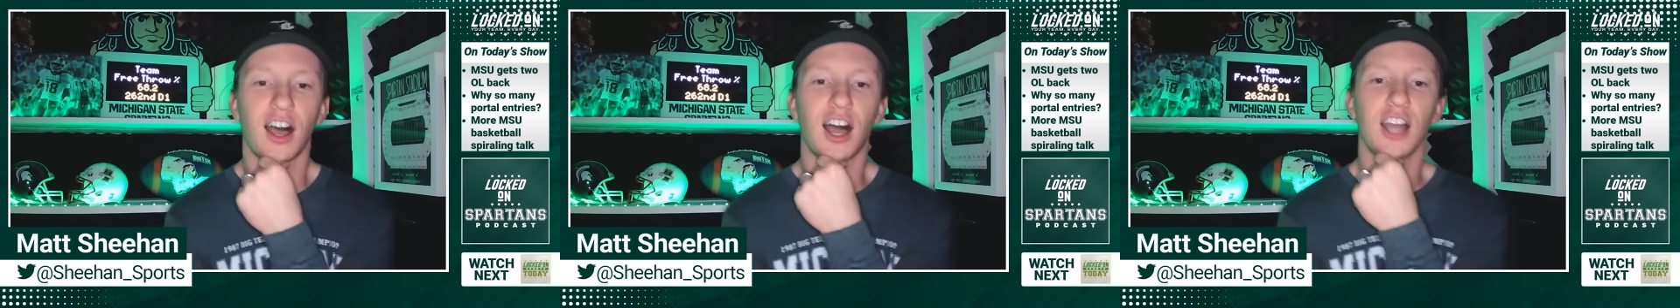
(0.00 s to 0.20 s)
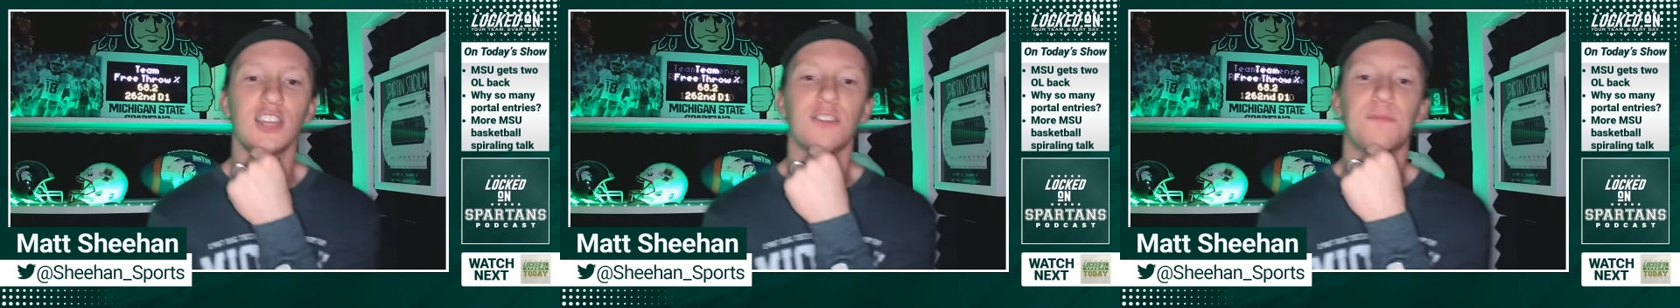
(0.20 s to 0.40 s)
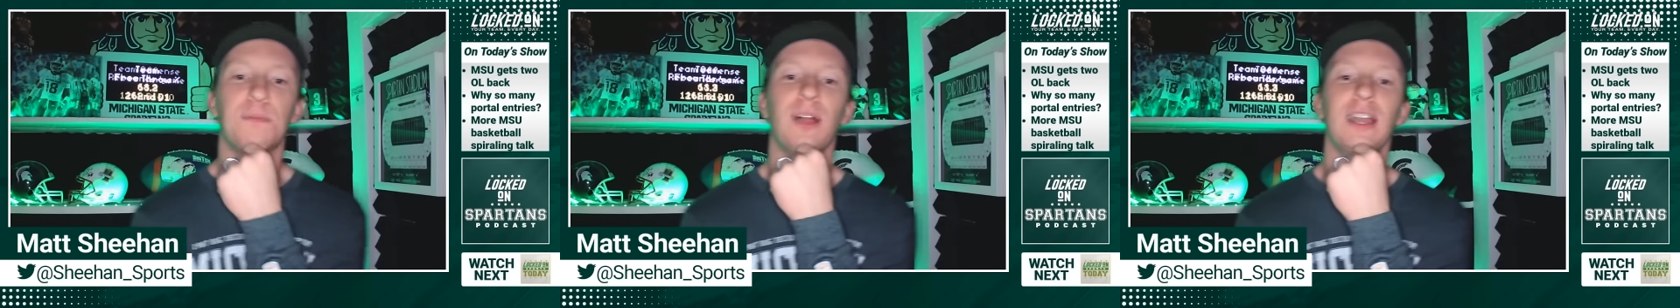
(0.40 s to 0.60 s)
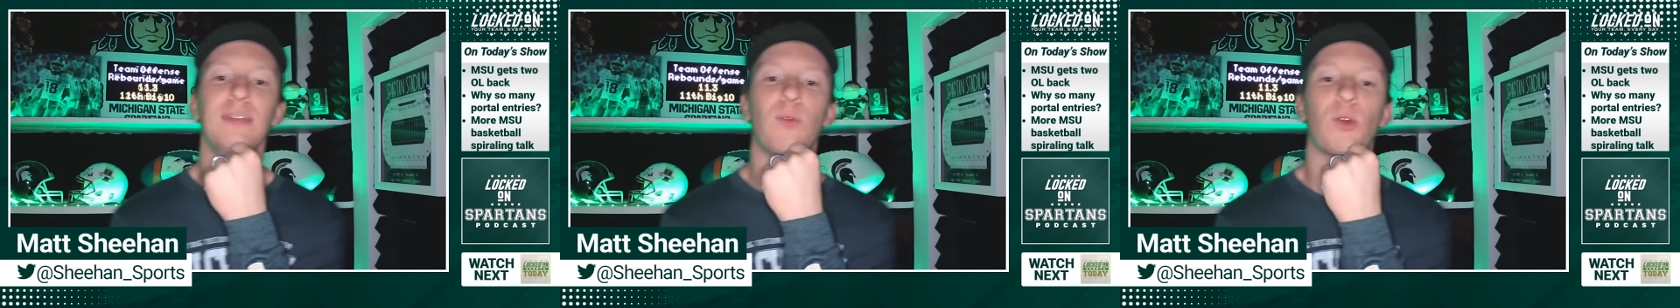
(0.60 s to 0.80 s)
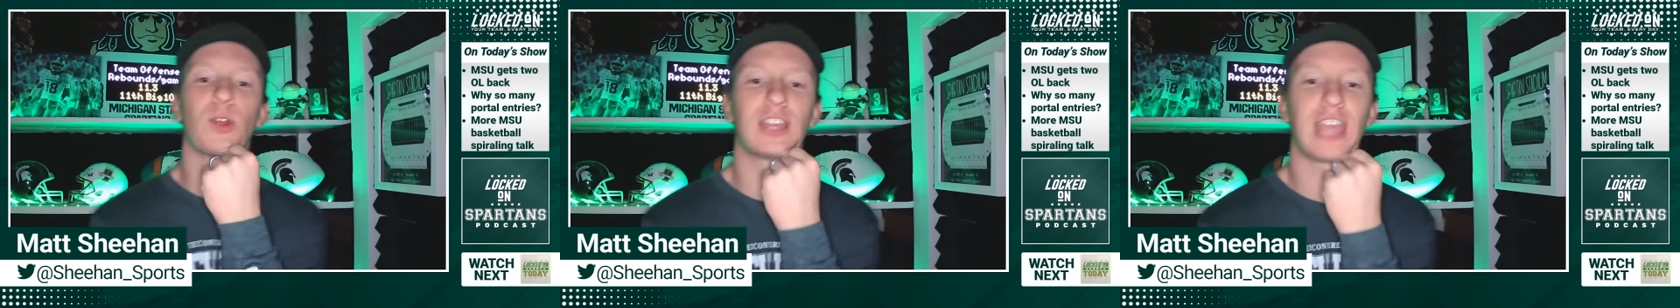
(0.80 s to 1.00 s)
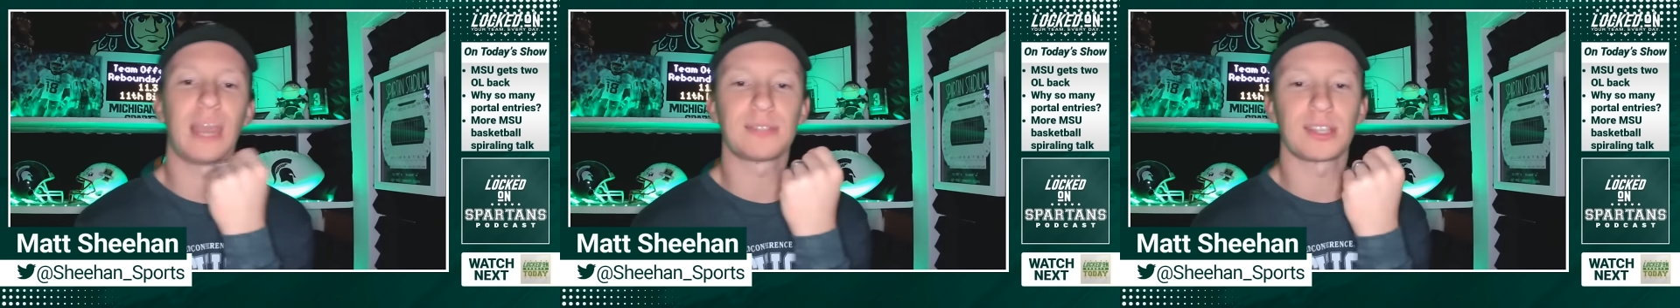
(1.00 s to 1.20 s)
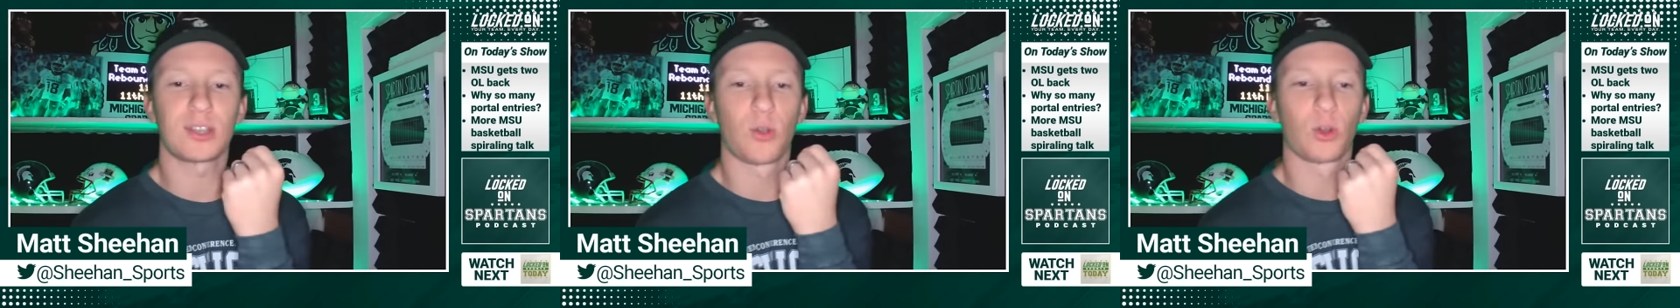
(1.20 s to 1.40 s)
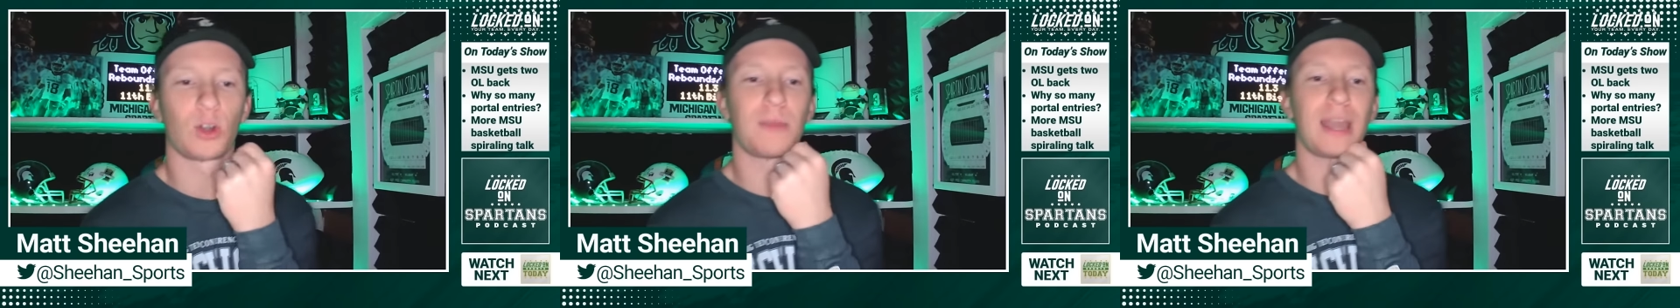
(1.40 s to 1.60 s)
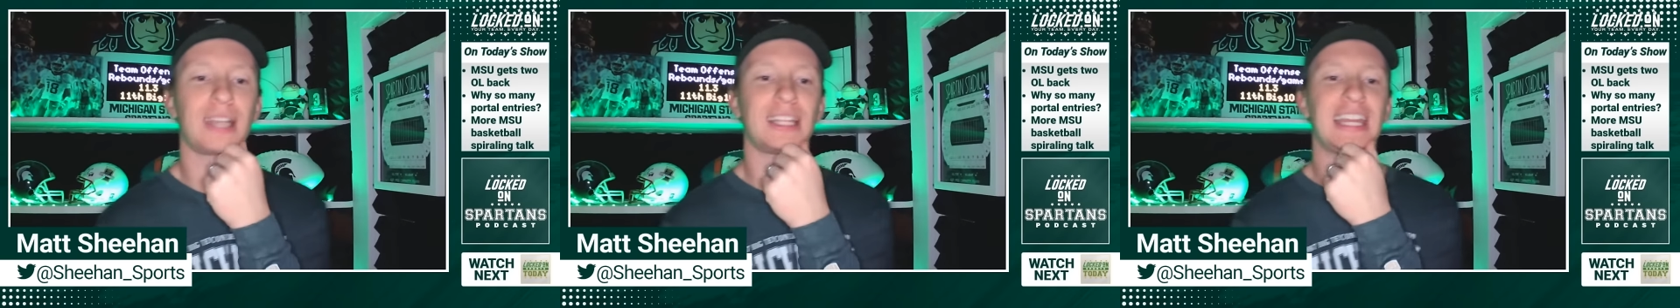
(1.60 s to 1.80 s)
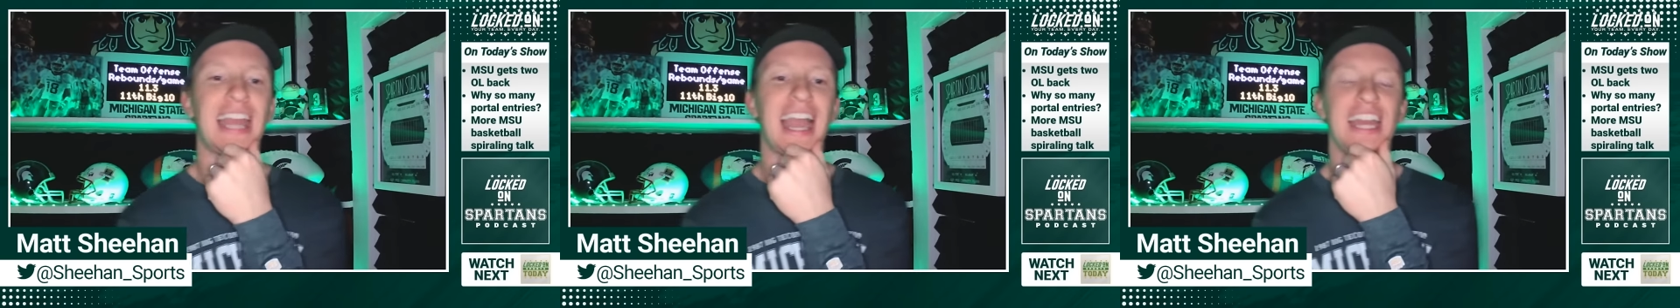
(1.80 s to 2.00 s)
Uh, you've played more games at
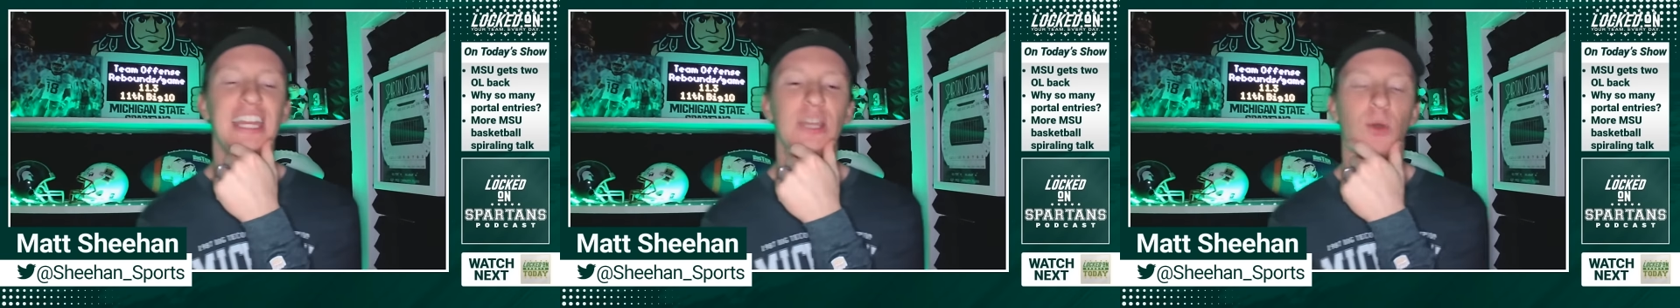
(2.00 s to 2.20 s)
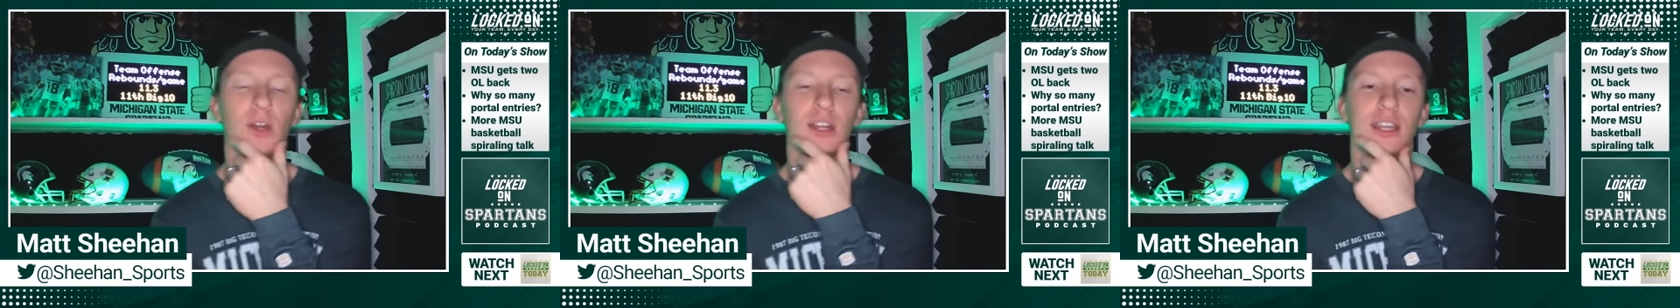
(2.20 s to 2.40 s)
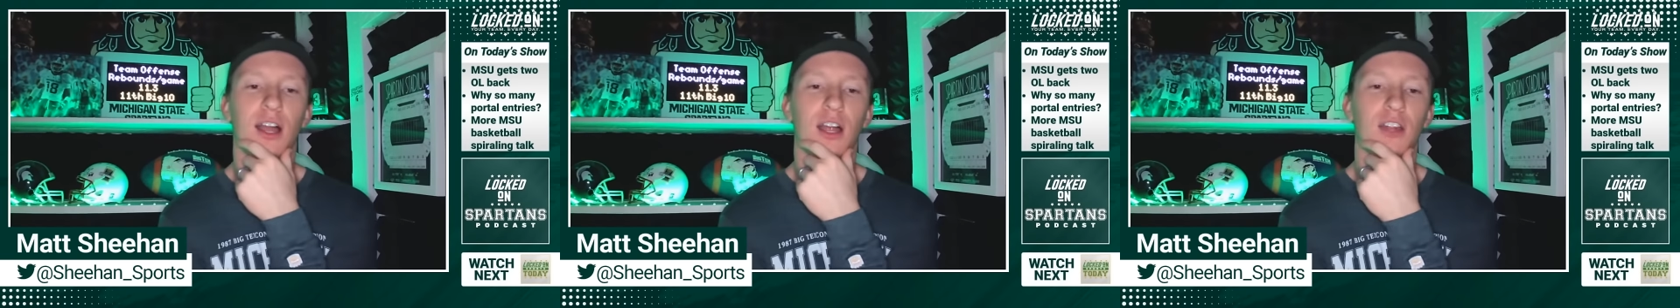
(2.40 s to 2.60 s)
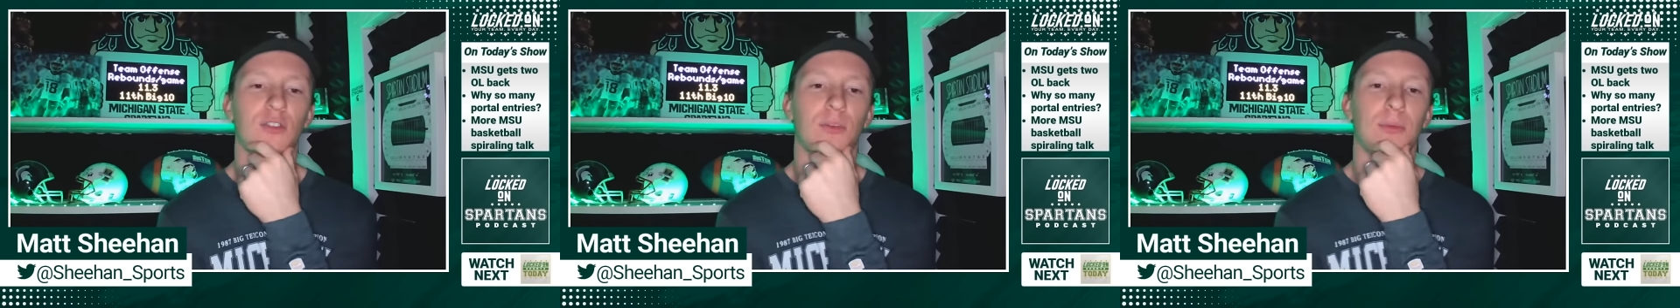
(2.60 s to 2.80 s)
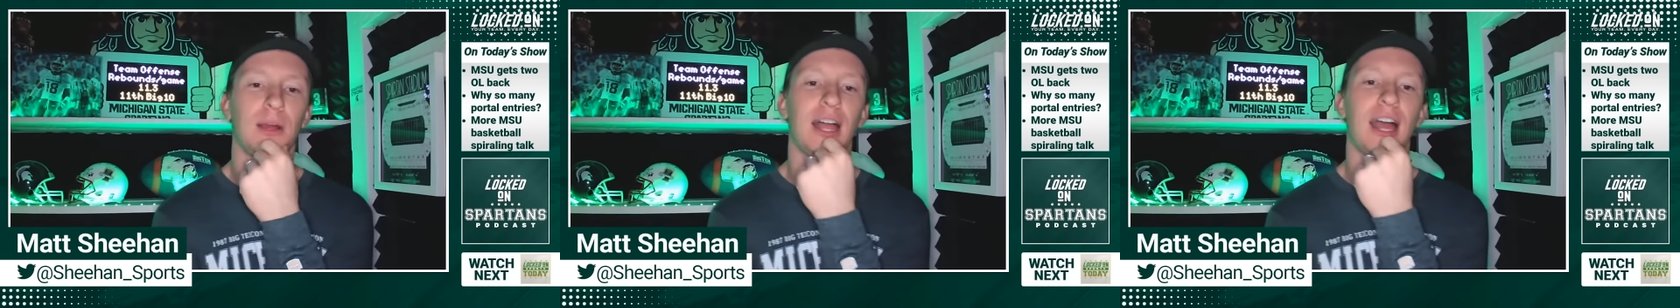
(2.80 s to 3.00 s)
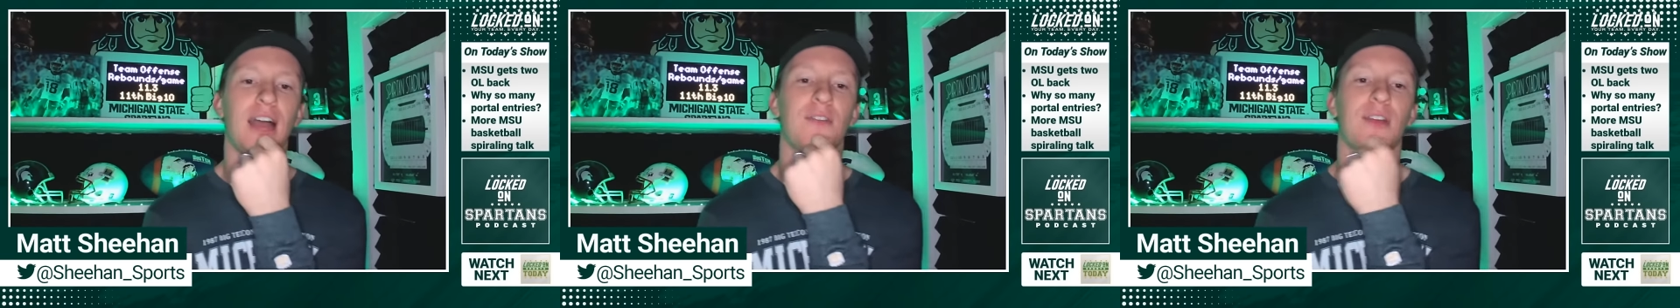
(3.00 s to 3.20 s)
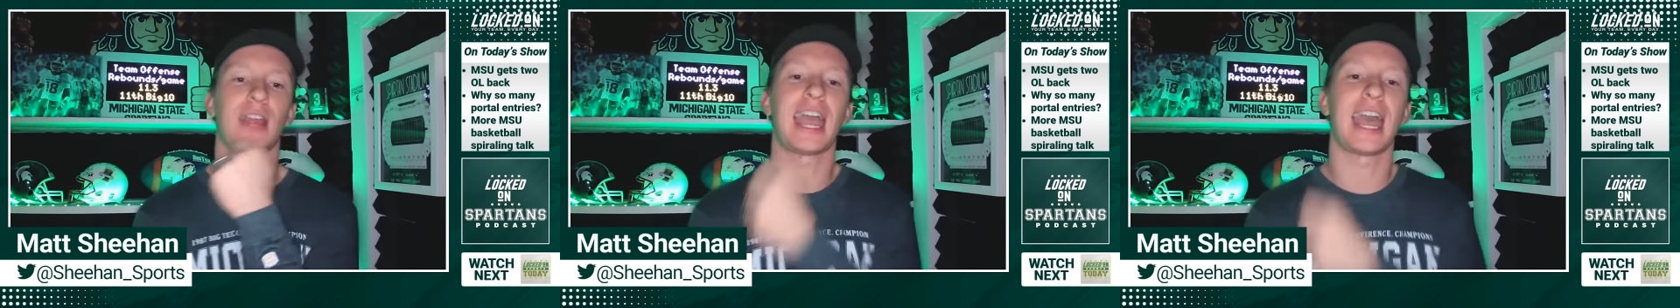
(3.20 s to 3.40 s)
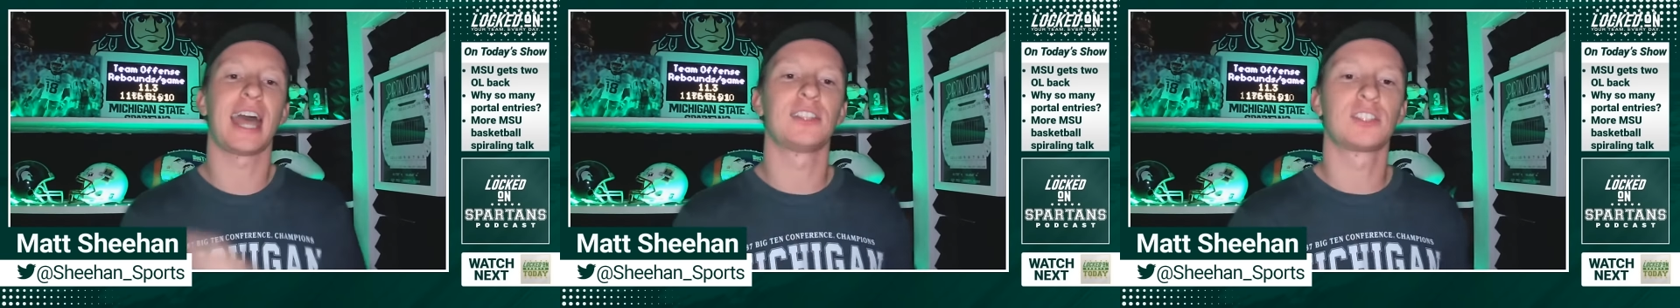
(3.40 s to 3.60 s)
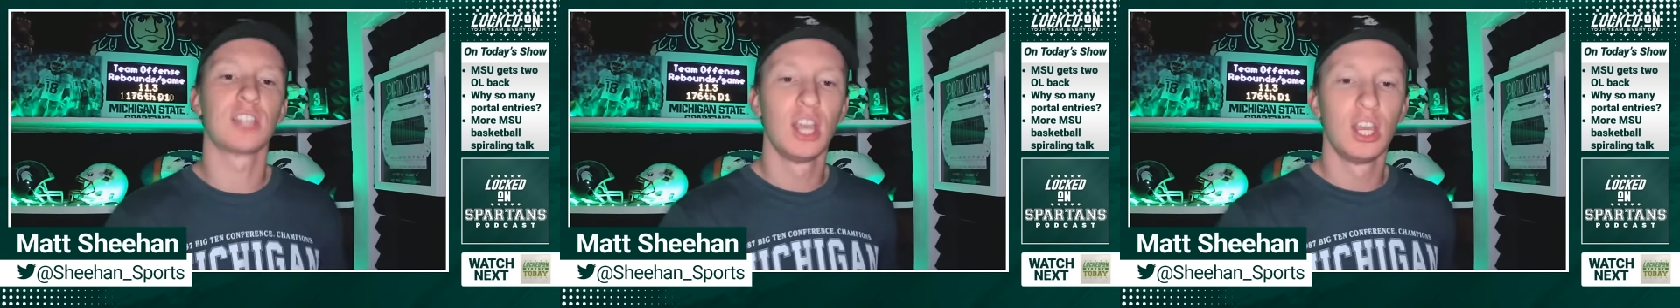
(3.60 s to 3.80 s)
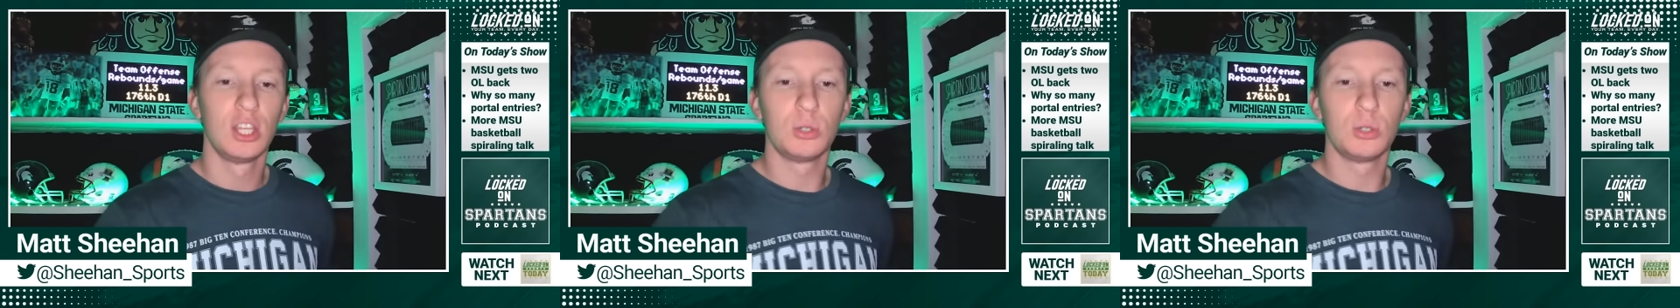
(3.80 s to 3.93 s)
quarterback than anyone in college football ever has.